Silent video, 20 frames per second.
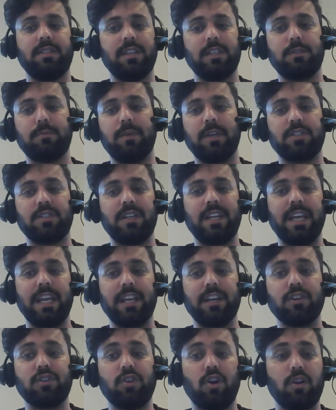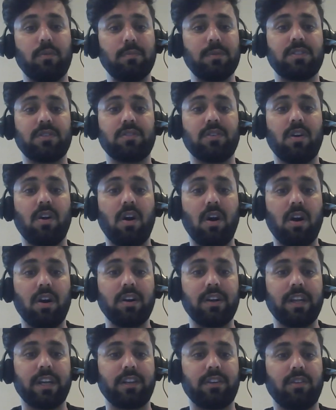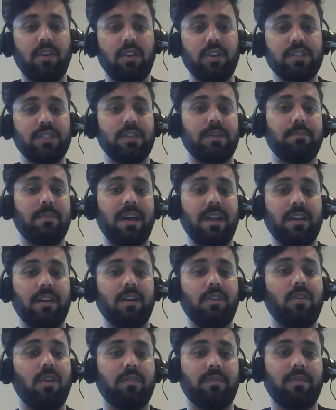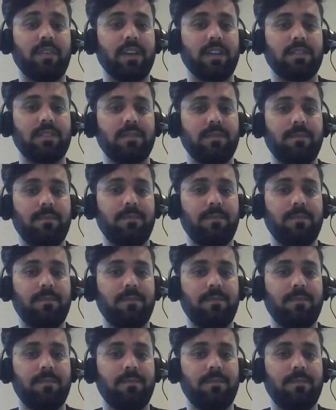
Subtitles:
especially in autonomous car technology ban conflicts.